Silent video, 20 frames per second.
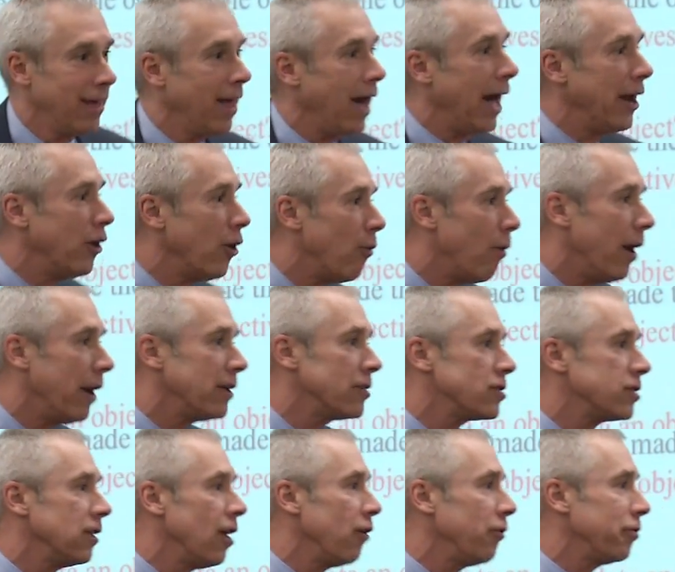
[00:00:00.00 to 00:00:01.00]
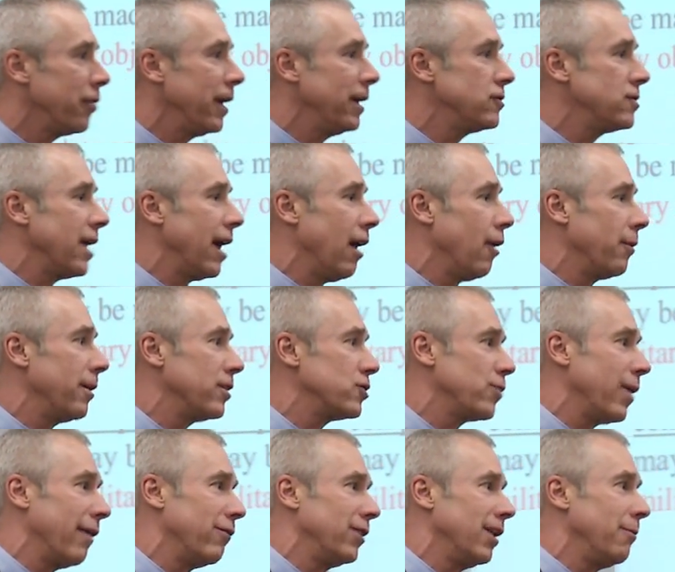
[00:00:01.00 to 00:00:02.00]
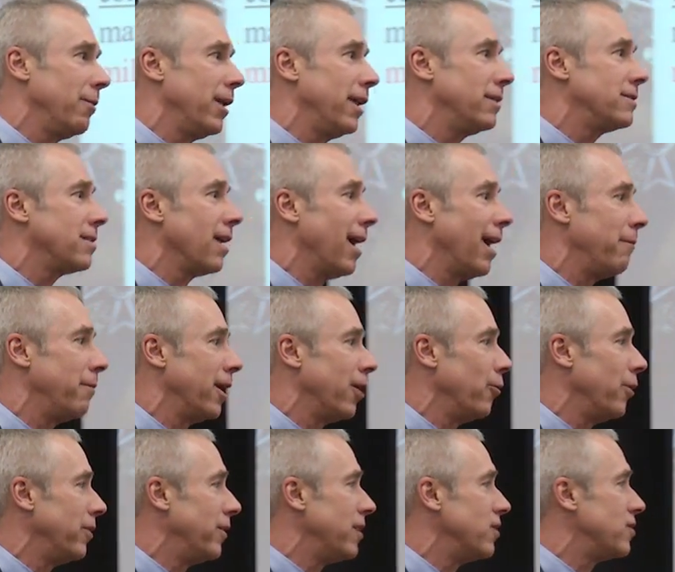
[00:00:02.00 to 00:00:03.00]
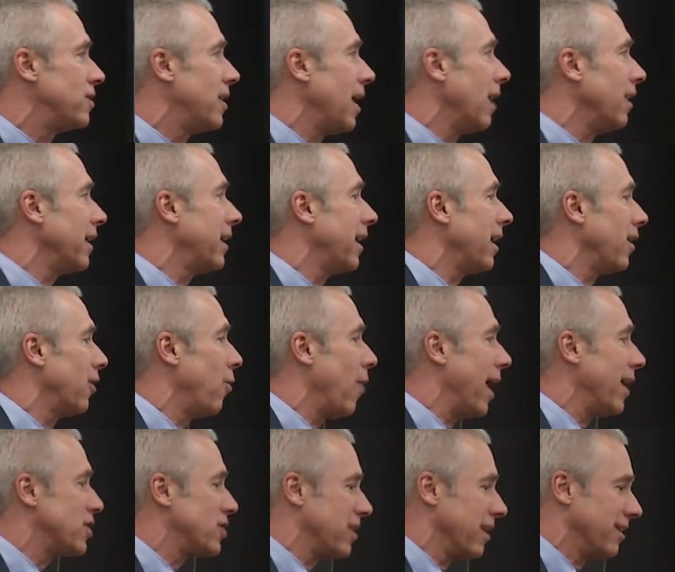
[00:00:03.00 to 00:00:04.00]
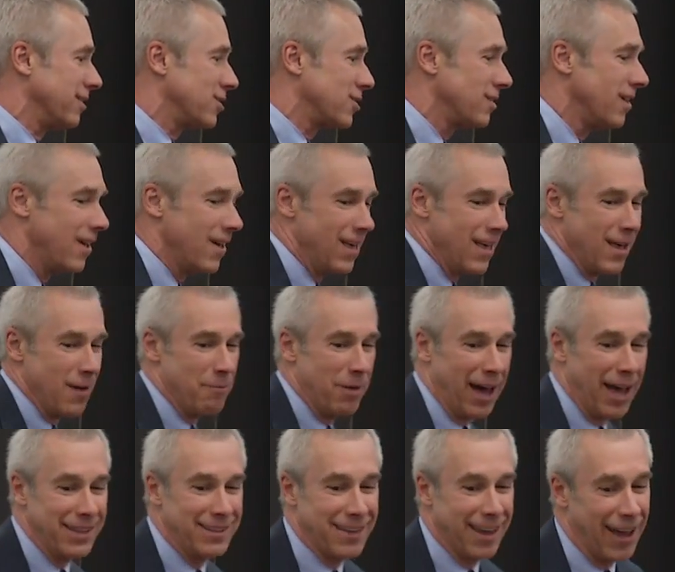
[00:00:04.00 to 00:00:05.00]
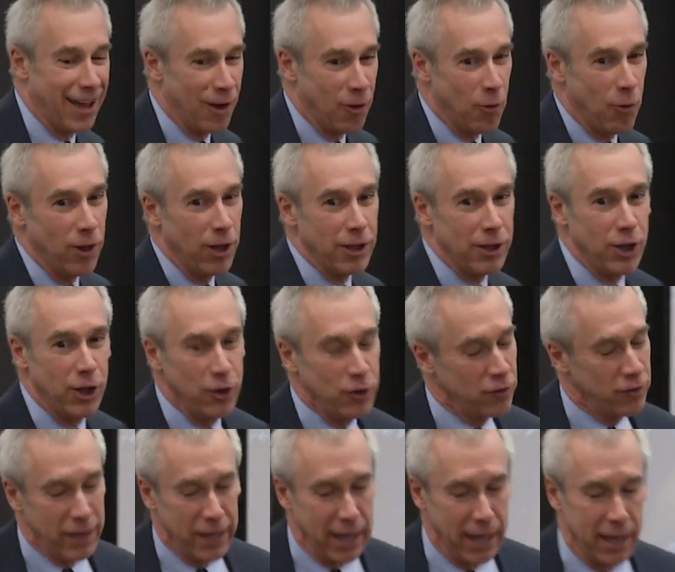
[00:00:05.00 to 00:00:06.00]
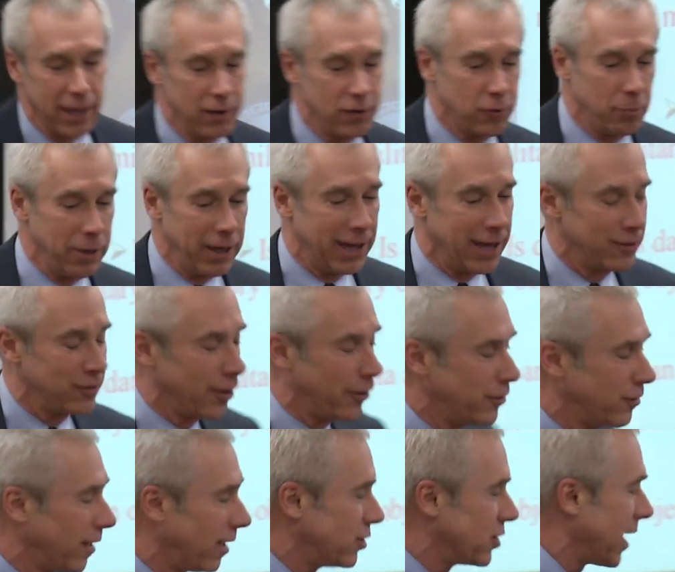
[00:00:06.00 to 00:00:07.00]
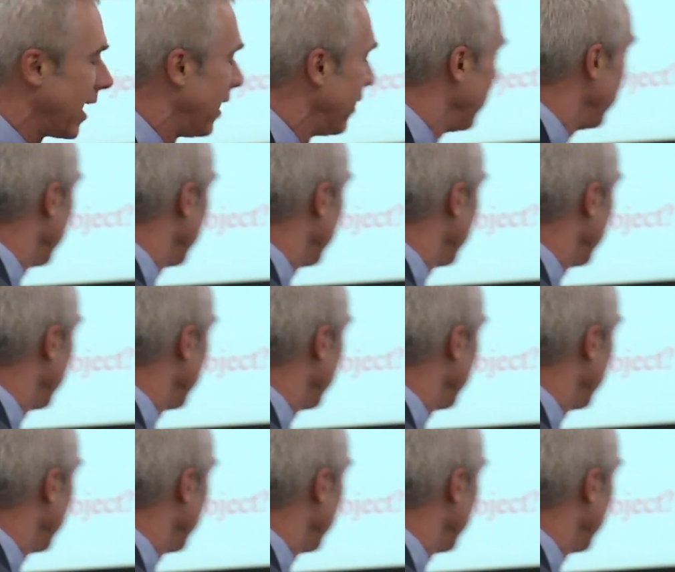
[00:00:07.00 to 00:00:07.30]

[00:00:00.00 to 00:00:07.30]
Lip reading: I don't want to slow things down because we have limited time here with these delicate questions. But we'll use the is because I was educated in